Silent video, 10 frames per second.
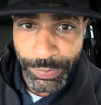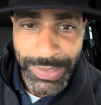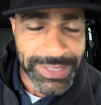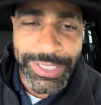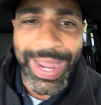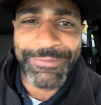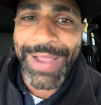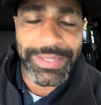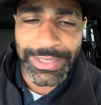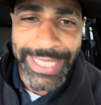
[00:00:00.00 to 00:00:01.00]
Still ain't
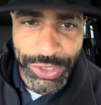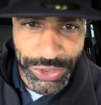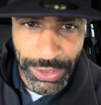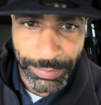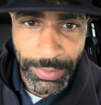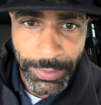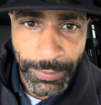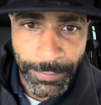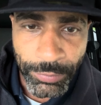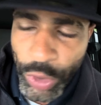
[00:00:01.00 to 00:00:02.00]
found the leadership.
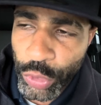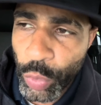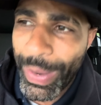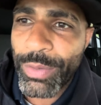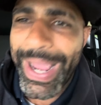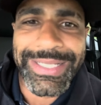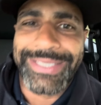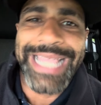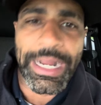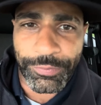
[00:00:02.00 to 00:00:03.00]
So Dwyane Wade
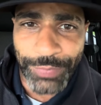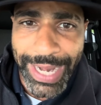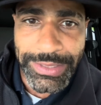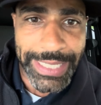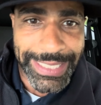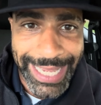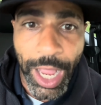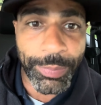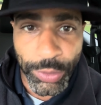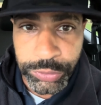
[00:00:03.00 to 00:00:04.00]
sacrificed and he
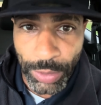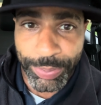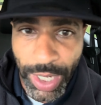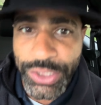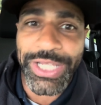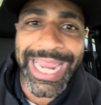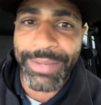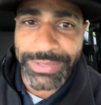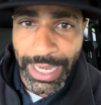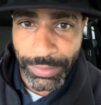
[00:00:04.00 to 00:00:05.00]
helped LeBron
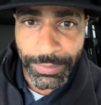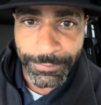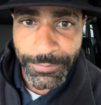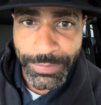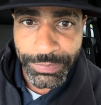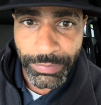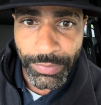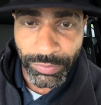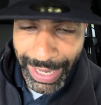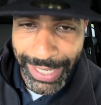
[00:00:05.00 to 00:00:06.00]
James out,
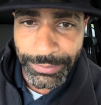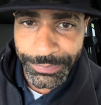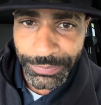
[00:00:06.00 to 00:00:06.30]
right?